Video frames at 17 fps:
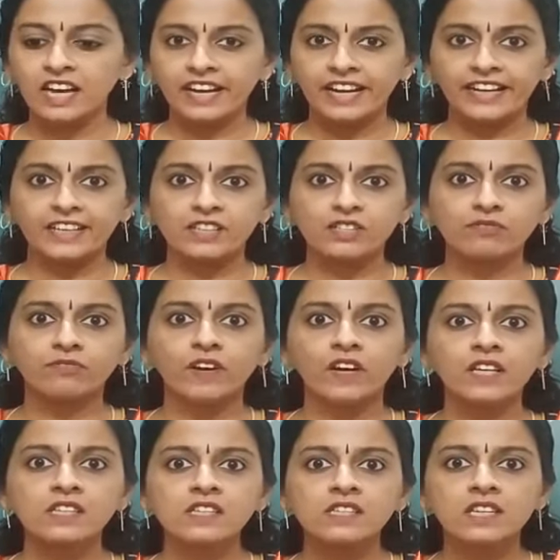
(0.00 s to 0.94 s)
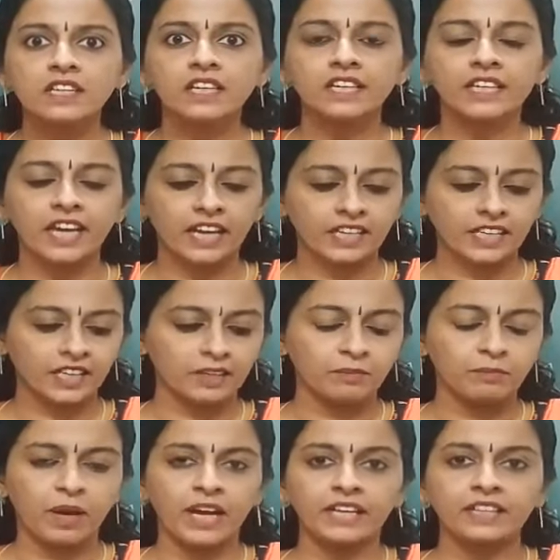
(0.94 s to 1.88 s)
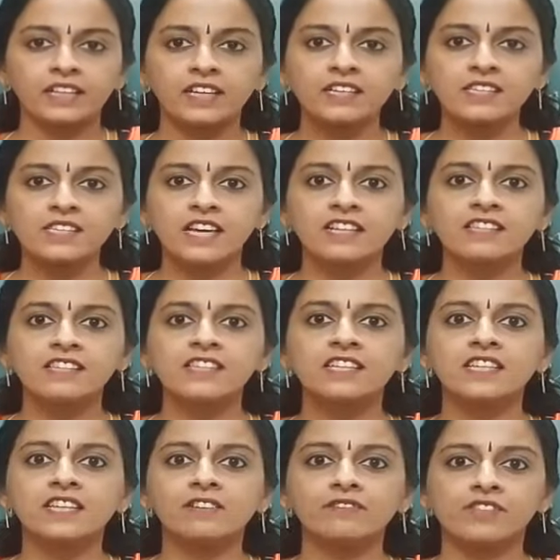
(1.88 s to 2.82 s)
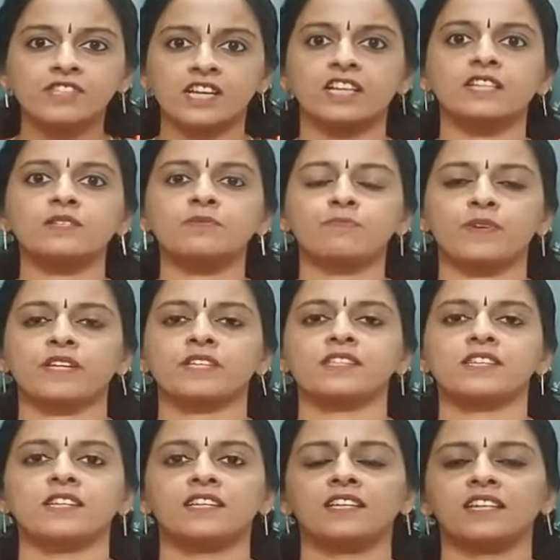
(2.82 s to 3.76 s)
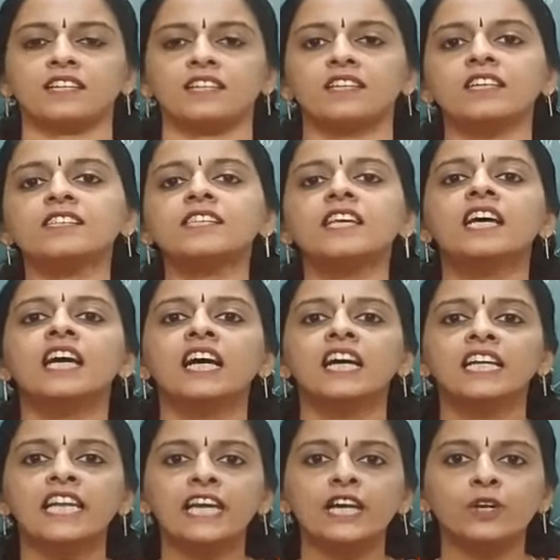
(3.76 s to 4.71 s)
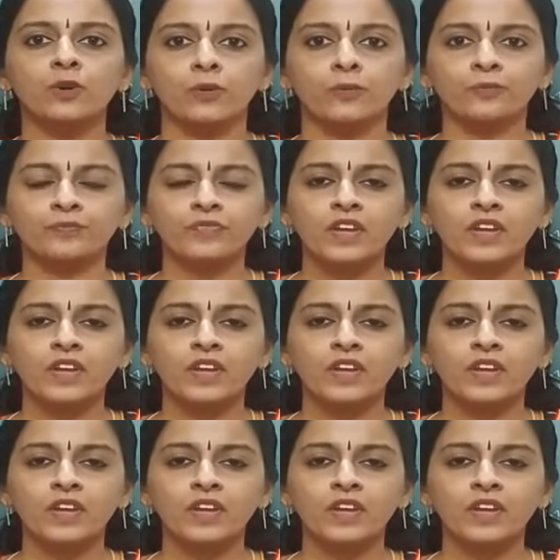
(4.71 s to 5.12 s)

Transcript: it is first detected by the sensitive cells present in this LIGO.